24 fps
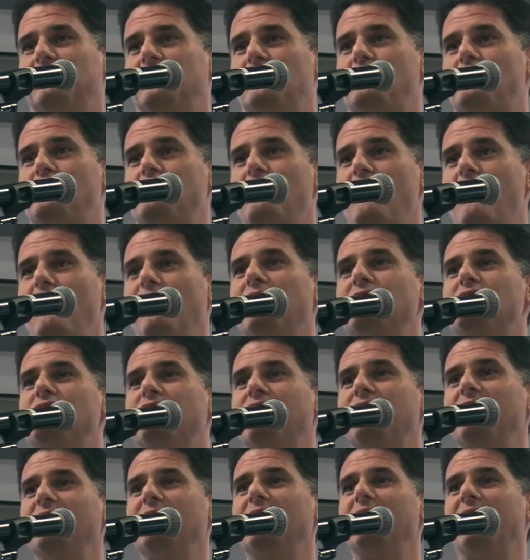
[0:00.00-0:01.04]
The strongest
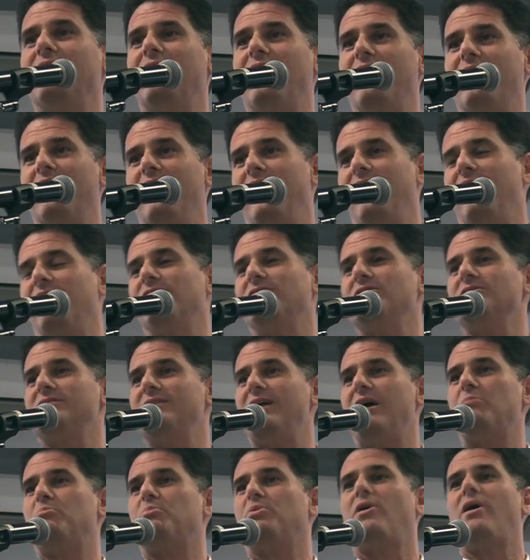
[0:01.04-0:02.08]
feeling I have is not